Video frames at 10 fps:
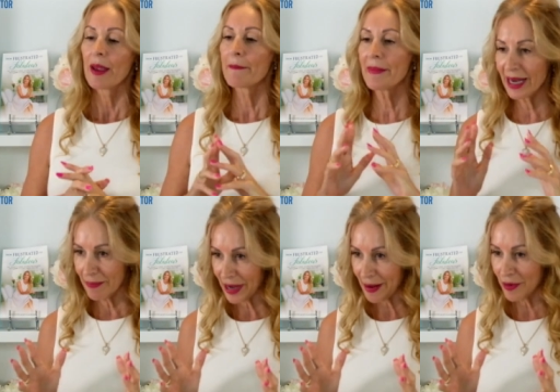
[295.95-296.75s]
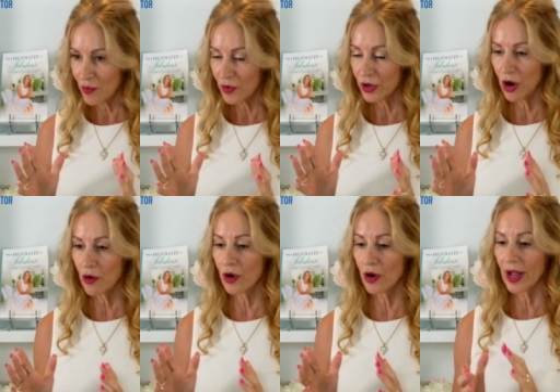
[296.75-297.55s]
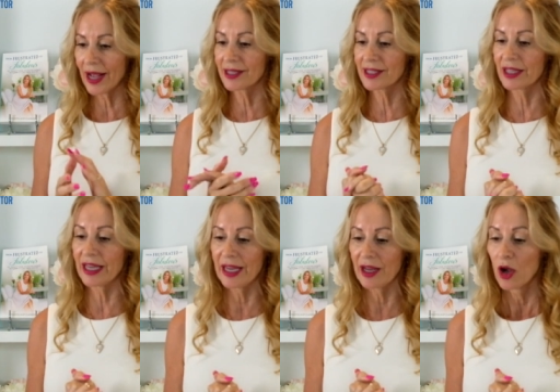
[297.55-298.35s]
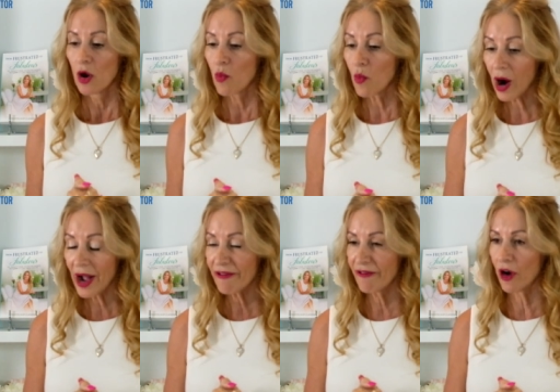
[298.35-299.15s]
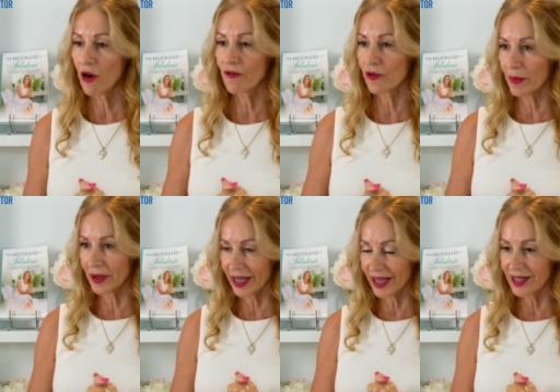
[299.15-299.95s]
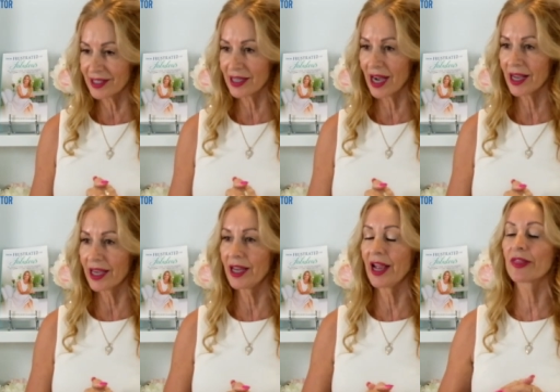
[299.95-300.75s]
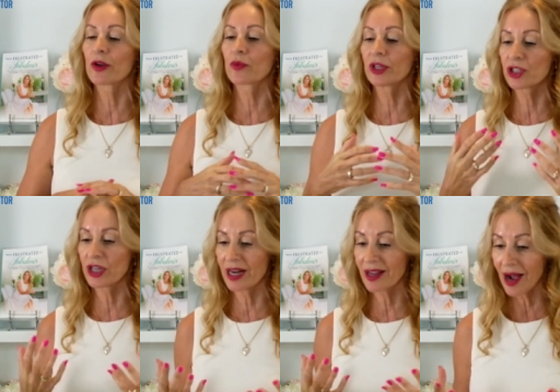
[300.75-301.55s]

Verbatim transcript: many people know her as the wife of Robert Kiyosaki and the Rich Dad